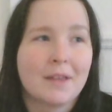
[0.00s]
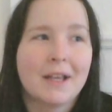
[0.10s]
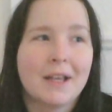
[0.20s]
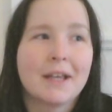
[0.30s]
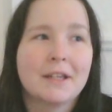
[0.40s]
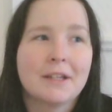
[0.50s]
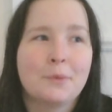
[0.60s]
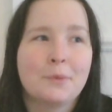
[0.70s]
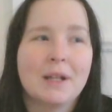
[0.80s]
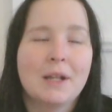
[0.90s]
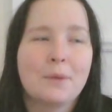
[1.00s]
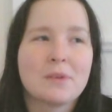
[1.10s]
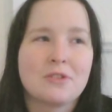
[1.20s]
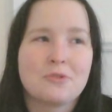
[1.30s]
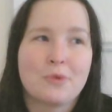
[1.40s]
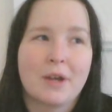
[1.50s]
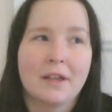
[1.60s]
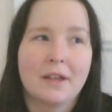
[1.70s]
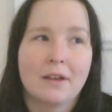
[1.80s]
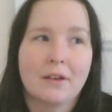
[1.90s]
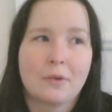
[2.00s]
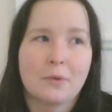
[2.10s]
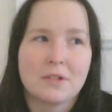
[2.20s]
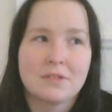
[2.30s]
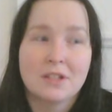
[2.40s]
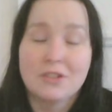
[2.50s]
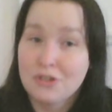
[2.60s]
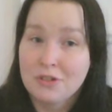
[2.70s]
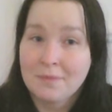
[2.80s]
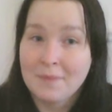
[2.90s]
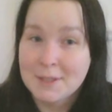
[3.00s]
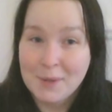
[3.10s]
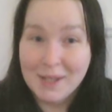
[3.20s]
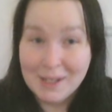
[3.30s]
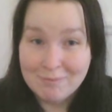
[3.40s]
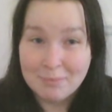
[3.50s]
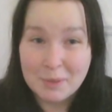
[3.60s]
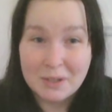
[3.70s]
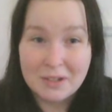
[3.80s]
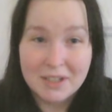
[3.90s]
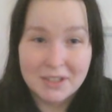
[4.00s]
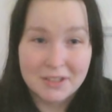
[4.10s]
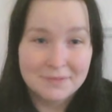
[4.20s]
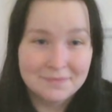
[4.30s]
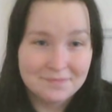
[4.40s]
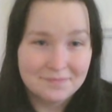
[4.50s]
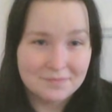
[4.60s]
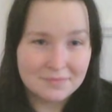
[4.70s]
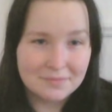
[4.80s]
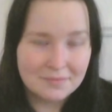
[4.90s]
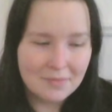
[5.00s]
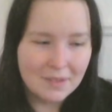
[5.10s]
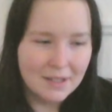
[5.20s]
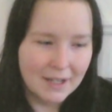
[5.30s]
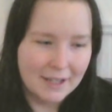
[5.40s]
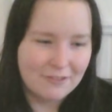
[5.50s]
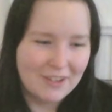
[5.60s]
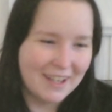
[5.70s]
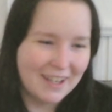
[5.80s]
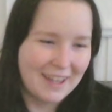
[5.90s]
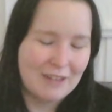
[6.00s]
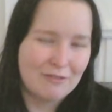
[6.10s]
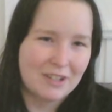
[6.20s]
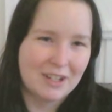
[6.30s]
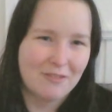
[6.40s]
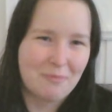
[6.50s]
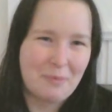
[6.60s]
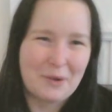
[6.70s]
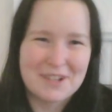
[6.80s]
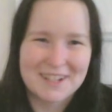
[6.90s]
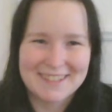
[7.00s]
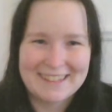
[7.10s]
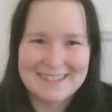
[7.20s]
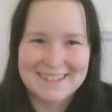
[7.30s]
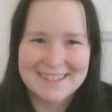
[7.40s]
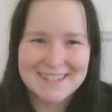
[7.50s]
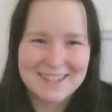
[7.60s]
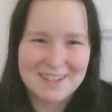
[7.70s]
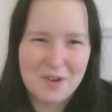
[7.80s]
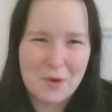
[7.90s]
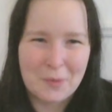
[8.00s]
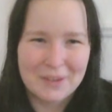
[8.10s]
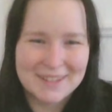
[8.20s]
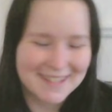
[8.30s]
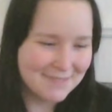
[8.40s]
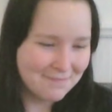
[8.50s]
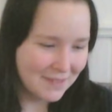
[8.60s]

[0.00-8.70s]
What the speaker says: I really want to try cross stitch as well, but I think I have enough projects as it is, so we'll see.